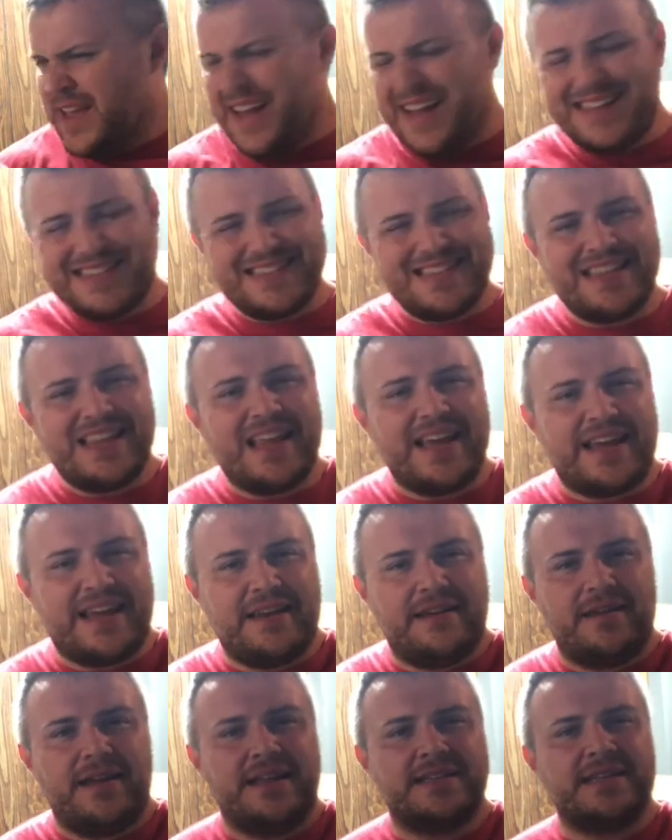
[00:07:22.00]
it's light.
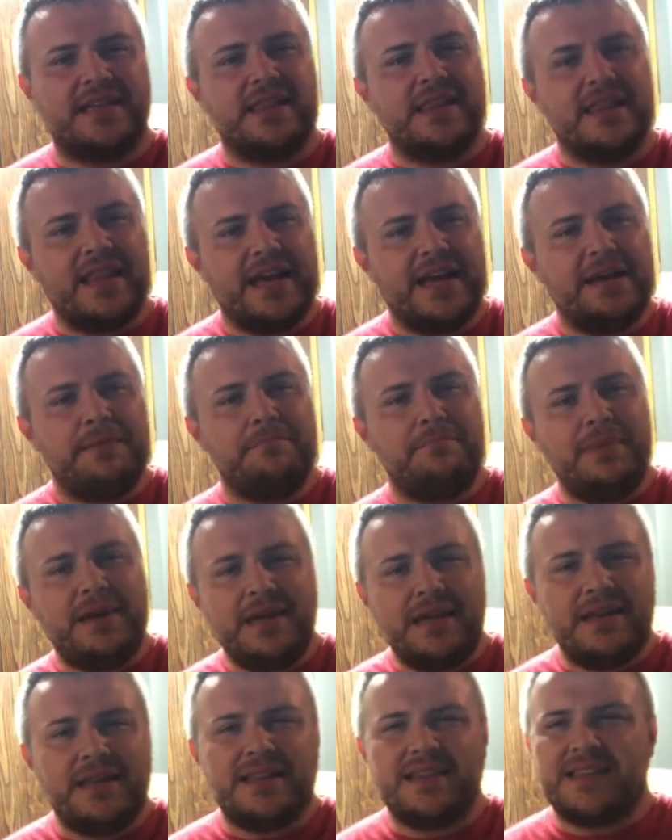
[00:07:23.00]
It's a light
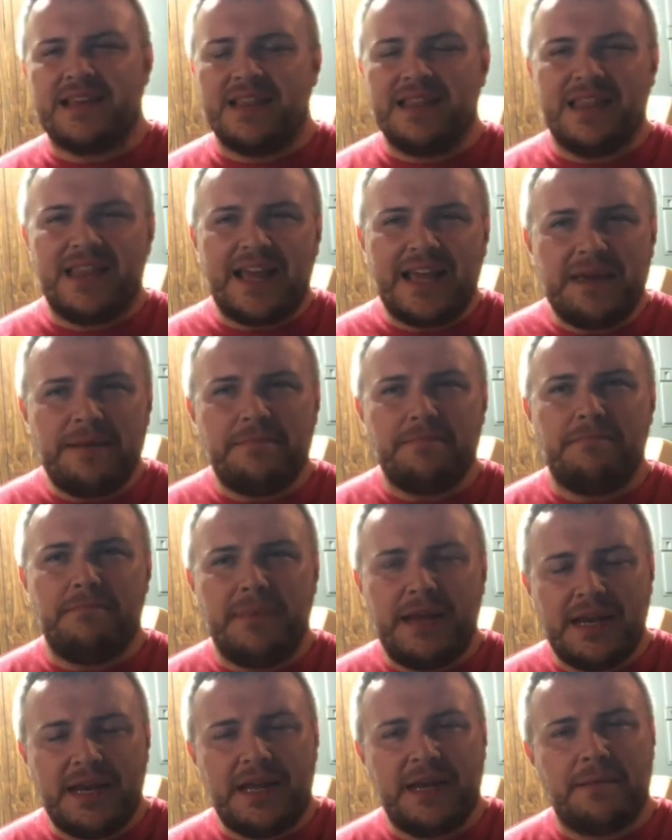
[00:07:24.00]

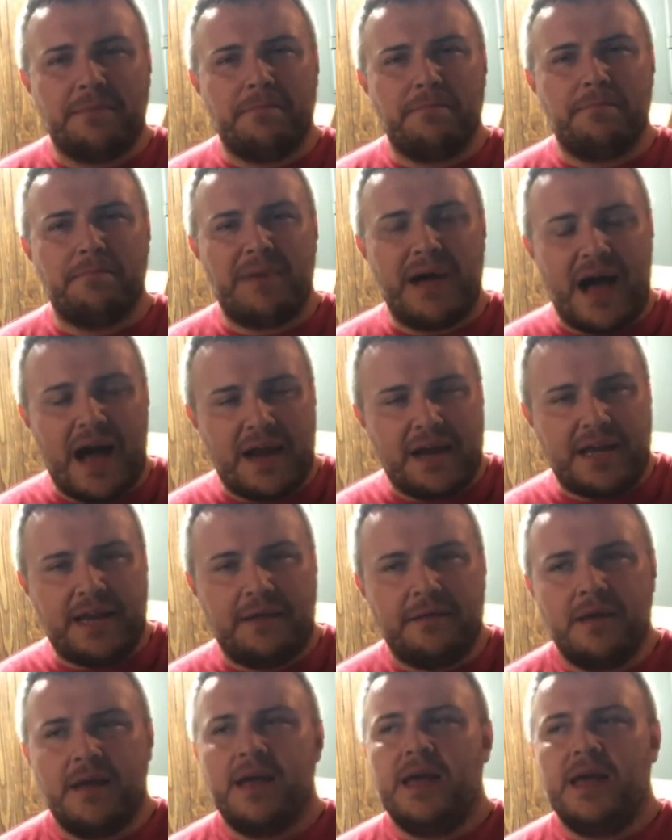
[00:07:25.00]
medium body.